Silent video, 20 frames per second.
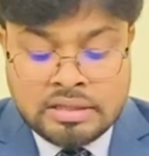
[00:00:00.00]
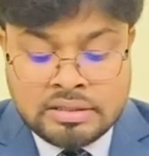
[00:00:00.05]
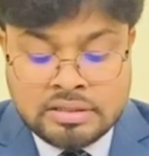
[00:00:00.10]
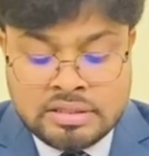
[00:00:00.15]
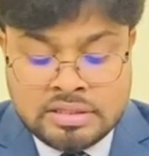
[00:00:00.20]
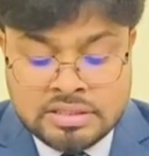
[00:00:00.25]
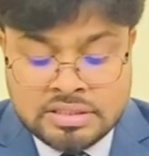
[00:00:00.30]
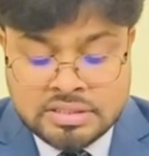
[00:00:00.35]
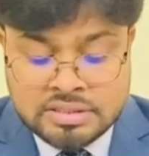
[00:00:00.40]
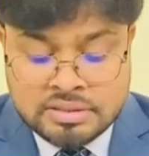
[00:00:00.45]

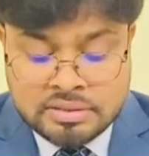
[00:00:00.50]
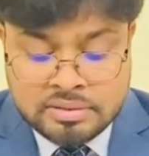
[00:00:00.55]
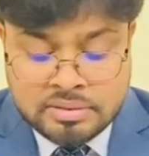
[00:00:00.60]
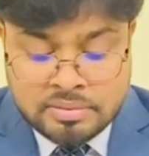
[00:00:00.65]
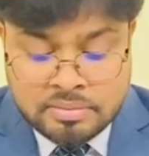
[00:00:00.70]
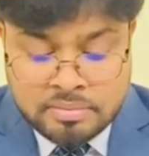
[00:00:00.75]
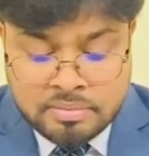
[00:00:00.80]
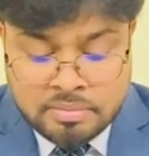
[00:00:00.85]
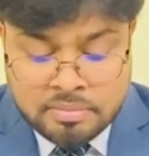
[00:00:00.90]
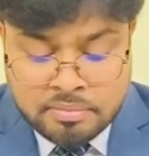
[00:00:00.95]
this
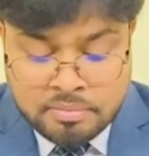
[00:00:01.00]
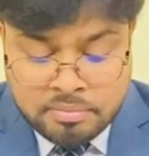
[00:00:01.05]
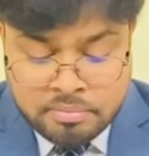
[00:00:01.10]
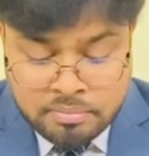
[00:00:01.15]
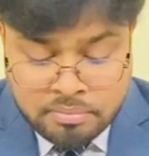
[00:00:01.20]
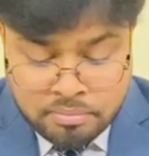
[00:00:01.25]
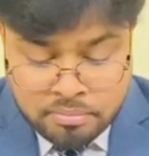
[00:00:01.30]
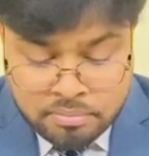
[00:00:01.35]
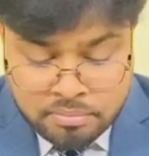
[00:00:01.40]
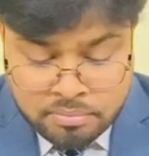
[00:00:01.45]

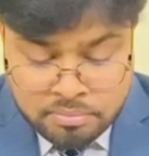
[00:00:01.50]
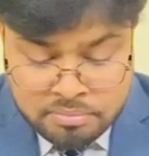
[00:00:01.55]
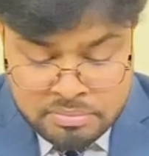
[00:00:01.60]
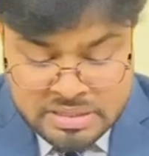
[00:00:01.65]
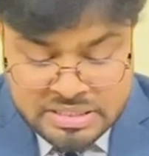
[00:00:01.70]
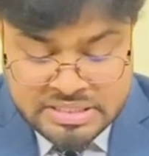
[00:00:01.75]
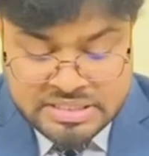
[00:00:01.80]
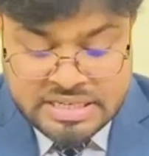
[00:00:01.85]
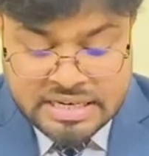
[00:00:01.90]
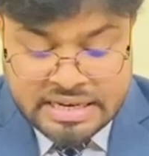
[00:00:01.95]

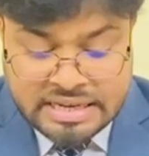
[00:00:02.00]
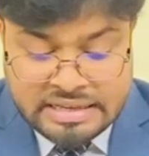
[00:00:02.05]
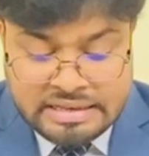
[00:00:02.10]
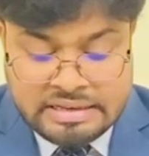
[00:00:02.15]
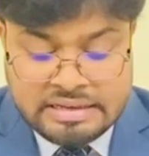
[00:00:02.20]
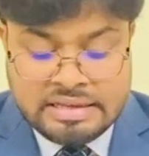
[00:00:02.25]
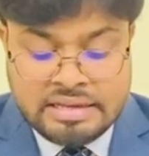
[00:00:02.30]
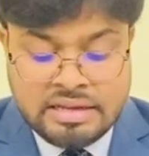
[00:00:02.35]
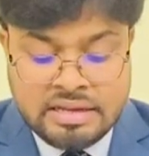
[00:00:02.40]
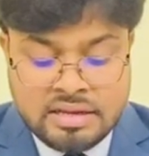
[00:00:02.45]

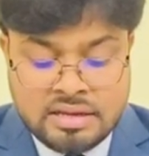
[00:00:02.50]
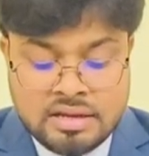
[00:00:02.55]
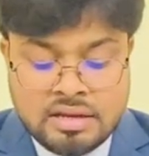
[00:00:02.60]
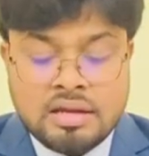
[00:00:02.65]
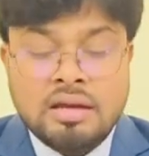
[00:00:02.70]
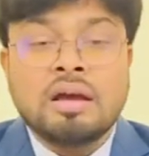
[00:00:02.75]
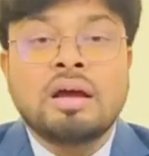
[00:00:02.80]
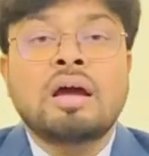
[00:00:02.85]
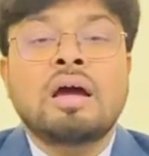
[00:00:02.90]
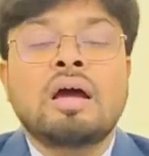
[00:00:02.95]
mistakenly
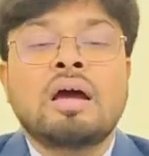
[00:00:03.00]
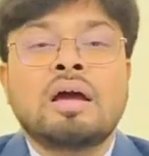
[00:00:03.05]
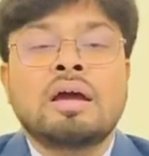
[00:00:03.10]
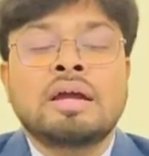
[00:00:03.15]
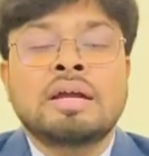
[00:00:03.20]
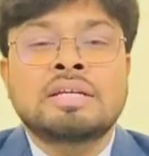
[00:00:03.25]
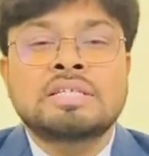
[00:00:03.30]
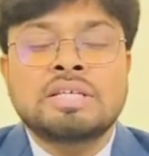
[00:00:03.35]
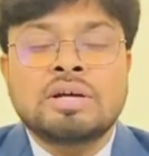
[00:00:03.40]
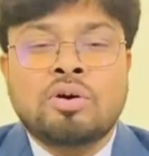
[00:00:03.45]

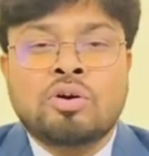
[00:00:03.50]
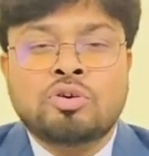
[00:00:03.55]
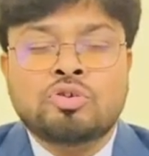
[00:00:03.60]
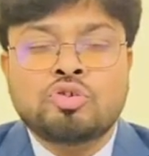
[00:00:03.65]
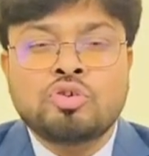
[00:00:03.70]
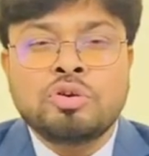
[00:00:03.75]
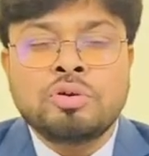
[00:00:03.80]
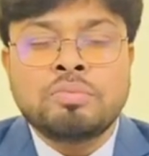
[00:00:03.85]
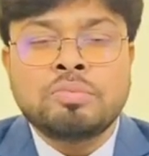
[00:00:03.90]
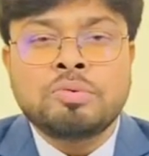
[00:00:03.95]
it is an
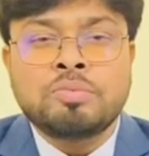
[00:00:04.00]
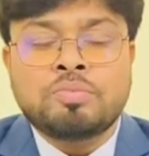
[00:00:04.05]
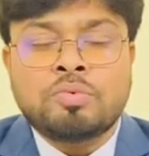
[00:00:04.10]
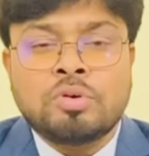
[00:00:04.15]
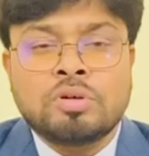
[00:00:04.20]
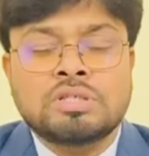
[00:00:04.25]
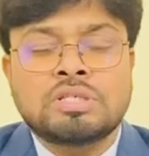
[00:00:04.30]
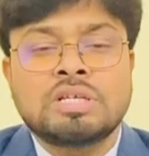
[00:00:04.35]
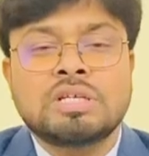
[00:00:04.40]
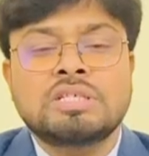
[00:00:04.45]
autoimmune
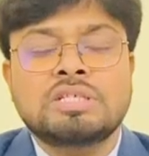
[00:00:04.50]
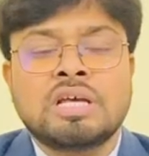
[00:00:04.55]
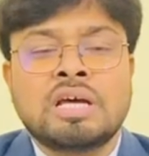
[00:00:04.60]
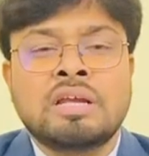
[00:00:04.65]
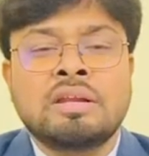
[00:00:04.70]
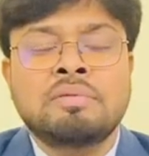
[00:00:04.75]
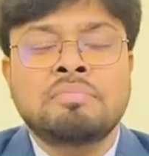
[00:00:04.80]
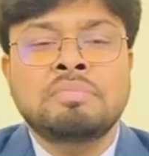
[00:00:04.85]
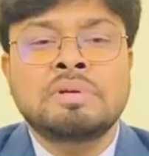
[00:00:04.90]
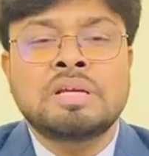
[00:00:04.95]
process,
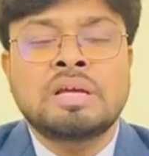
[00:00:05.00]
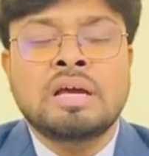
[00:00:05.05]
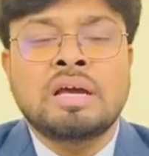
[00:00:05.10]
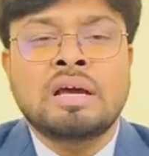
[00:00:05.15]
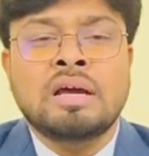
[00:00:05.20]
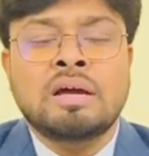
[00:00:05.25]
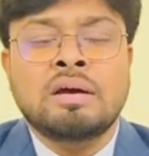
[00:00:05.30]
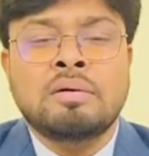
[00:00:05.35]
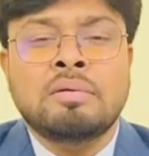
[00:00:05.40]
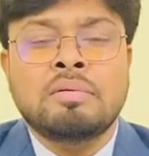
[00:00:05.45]
and
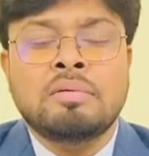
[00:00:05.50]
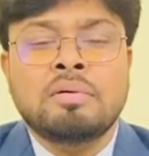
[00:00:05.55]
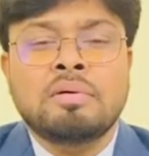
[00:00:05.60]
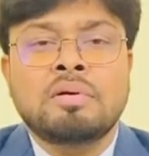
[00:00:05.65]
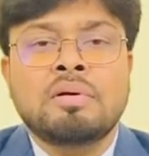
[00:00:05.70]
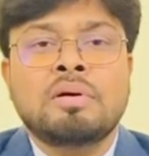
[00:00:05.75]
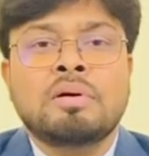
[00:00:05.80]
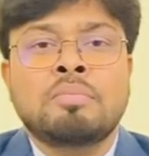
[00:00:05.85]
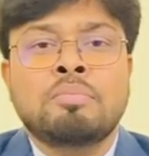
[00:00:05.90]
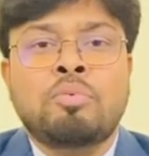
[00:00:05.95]

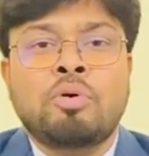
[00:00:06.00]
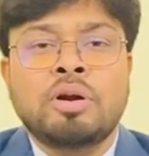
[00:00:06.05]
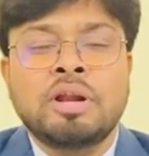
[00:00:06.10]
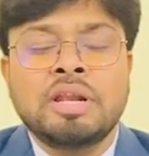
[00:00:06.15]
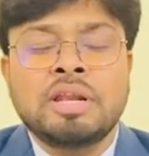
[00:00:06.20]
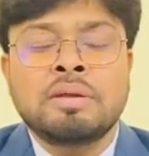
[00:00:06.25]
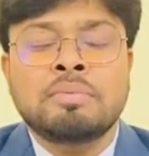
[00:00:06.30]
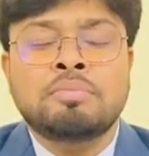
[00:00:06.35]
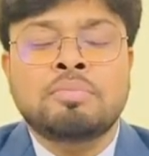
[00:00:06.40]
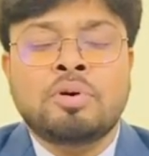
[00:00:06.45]

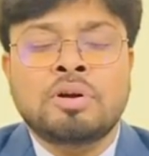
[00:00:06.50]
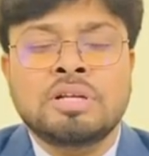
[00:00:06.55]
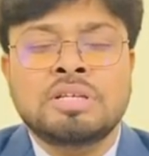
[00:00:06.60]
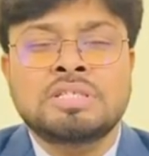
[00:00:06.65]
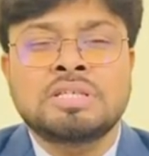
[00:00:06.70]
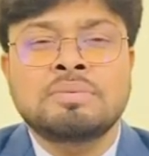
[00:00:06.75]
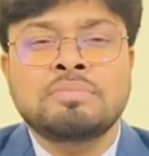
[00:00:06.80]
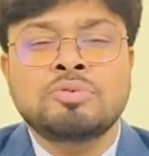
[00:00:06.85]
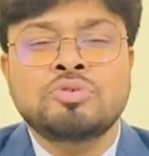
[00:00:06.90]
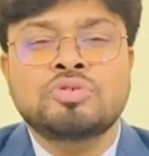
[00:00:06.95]

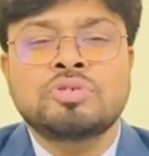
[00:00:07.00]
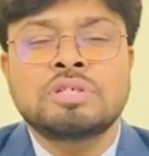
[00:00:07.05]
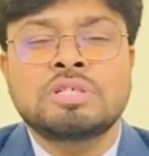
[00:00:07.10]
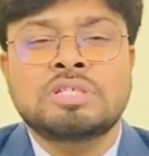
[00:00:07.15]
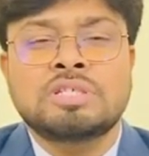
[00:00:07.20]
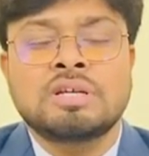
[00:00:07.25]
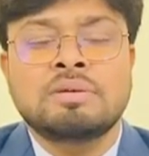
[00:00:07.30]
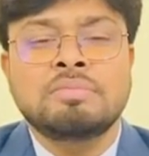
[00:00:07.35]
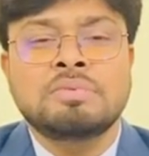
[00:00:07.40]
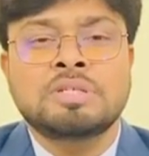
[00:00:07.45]
body's immune
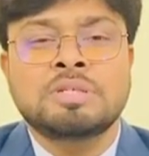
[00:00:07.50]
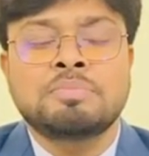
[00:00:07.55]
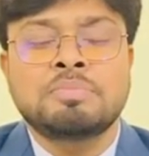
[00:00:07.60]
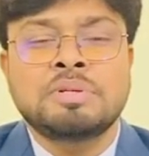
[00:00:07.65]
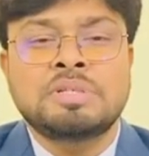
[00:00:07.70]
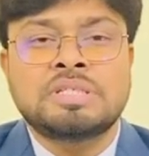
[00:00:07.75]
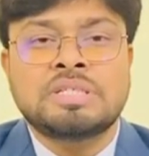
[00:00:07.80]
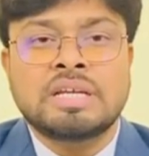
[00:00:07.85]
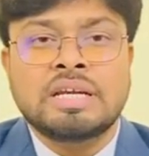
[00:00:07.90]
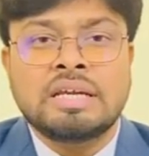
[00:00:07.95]
system is
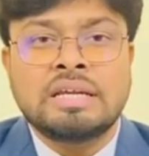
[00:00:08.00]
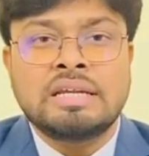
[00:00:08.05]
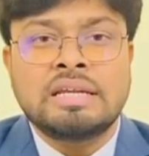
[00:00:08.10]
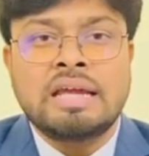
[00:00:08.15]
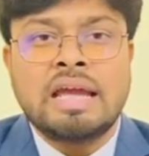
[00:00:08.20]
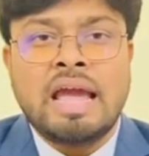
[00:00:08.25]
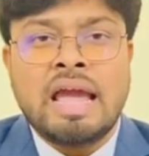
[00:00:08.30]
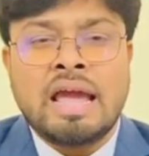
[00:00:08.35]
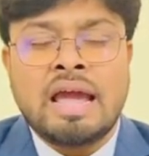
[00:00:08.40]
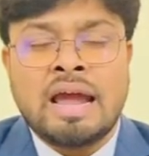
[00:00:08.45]

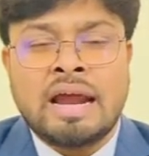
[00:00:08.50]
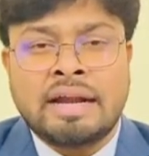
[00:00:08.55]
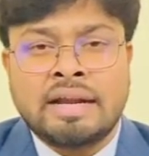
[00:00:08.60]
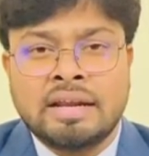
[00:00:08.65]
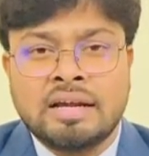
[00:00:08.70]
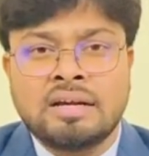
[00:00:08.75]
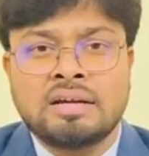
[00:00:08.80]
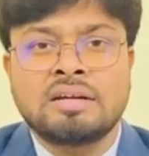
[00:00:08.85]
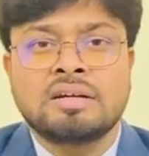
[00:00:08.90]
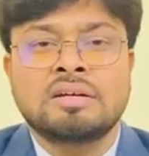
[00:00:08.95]
mistakenly
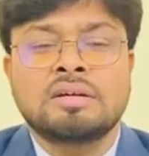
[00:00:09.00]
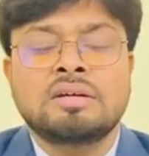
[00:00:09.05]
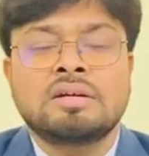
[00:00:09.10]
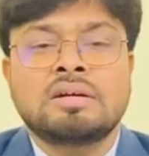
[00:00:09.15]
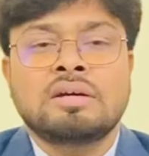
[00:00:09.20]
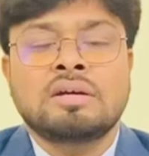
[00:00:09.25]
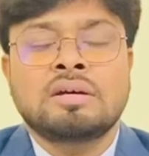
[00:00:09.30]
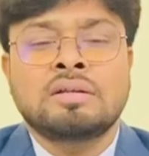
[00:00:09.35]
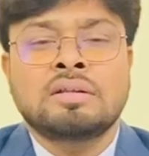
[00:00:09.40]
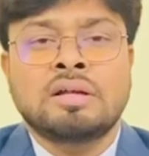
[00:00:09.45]
attack
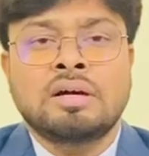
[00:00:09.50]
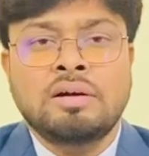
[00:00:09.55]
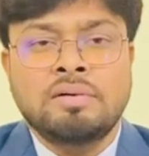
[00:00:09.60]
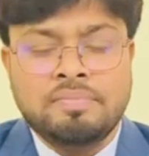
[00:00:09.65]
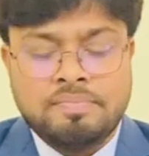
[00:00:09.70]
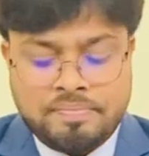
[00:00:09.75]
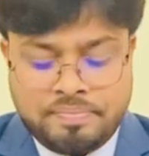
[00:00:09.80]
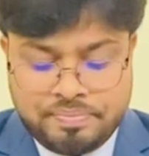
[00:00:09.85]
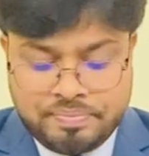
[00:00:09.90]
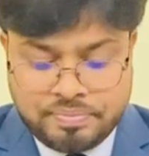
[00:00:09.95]
the
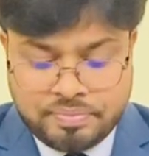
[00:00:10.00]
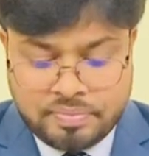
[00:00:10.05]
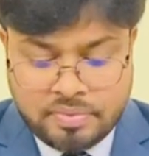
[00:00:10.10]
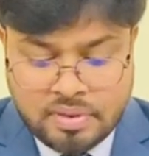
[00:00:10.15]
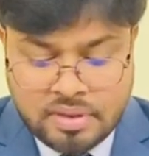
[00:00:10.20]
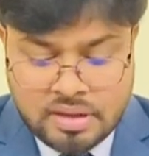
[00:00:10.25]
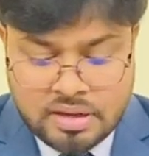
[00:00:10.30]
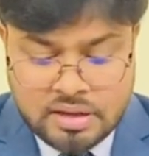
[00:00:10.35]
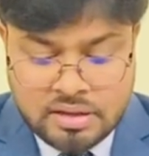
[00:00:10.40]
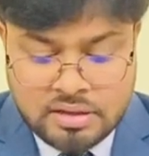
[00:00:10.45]

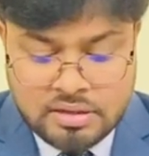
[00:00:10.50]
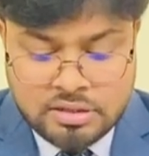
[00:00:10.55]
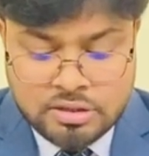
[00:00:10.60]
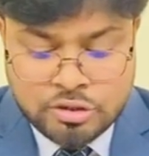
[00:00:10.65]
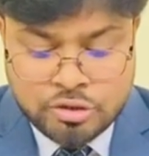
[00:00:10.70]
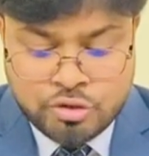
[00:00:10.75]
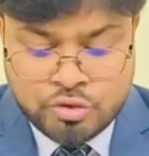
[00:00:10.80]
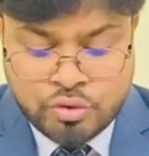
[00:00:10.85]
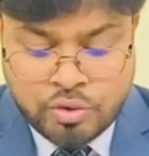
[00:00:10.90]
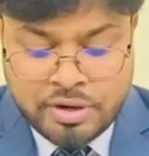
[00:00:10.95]

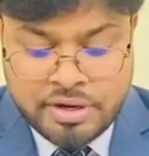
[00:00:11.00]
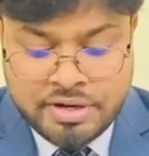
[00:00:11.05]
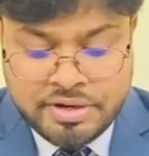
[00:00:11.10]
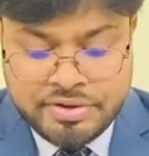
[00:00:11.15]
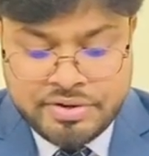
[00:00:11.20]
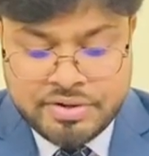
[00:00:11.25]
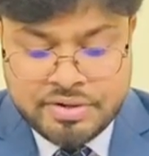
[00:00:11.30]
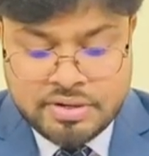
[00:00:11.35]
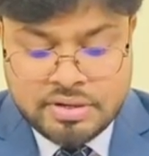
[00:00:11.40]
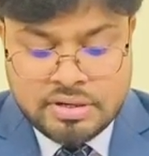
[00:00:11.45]

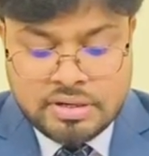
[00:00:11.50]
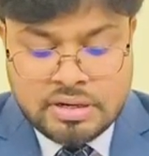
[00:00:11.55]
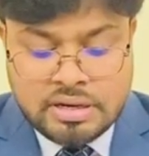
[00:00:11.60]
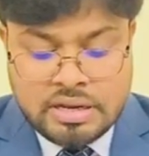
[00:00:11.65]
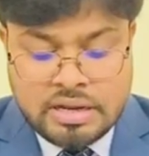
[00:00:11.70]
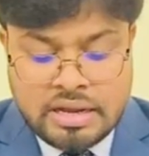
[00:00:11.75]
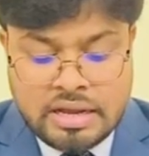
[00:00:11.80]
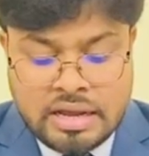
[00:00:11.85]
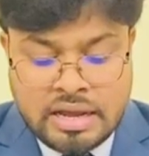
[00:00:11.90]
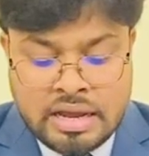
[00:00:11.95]
joint
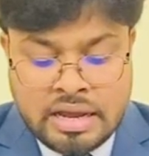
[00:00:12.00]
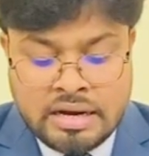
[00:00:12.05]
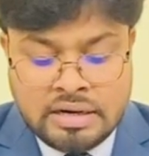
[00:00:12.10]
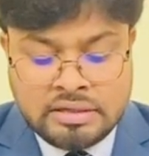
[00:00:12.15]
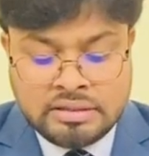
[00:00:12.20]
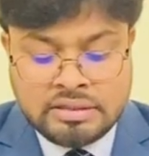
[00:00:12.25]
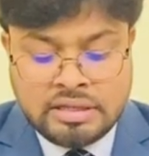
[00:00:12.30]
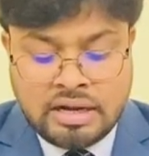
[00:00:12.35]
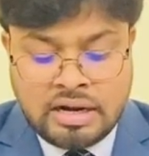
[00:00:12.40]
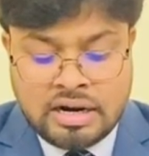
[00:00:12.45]

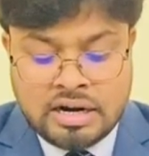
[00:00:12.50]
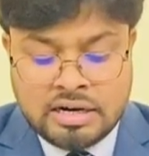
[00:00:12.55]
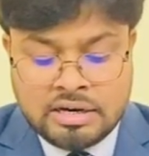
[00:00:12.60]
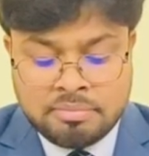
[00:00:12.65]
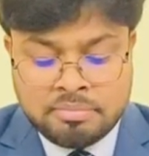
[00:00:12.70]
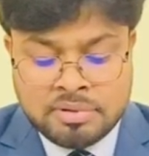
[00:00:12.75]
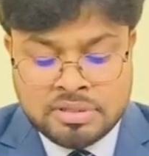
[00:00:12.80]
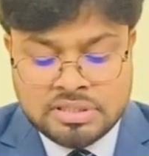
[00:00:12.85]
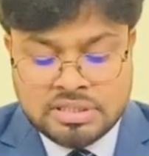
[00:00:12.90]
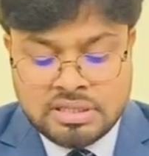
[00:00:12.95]
and the
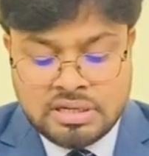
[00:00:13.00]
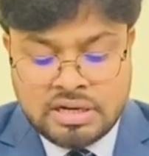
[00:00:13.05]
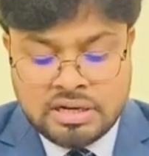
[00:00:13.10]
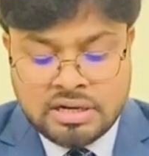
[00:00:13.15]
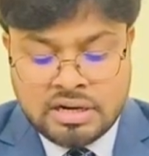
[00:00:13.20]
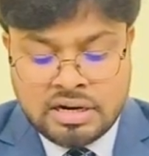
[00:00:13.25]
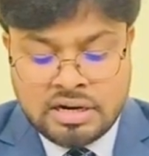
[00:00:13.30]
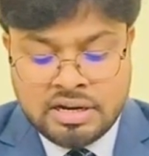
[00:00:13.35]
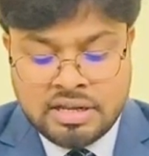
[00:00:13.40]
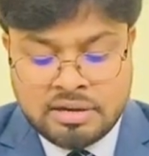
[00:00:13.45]
heart muscle and
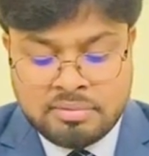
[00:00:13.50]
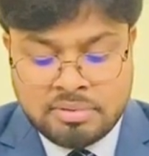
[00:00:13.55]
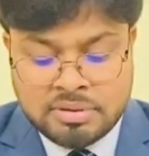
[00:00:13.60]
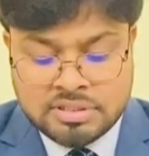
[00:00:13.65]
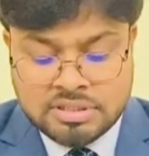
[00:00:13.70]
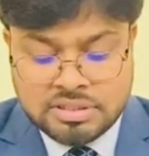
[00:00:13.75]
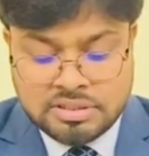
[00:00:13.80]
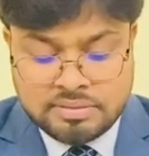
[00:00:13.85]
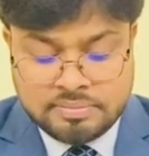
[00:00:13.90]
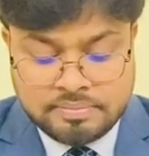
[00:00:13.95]
cardiac
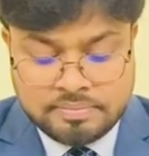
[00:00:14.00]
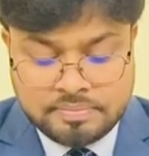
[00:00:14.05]
muscle.